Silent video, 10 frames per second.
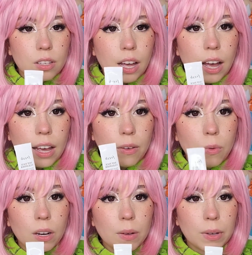I
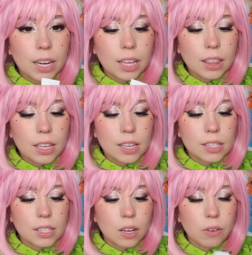wound up getting
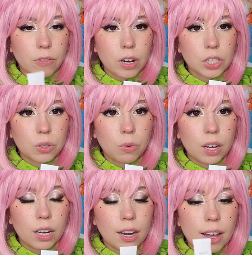this fresh
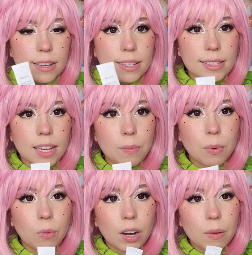one as a
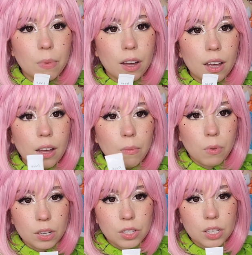sample when I bought a
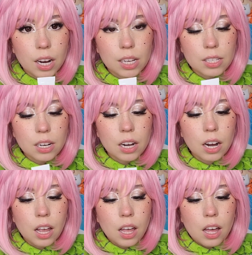moisturizer,
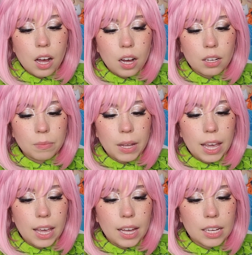
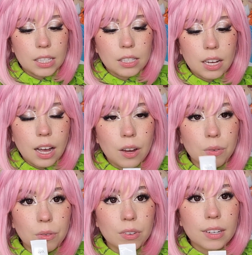and I
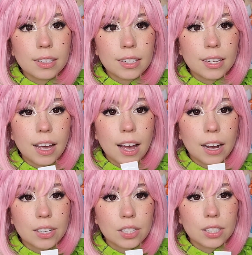really
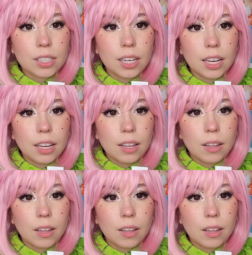actually,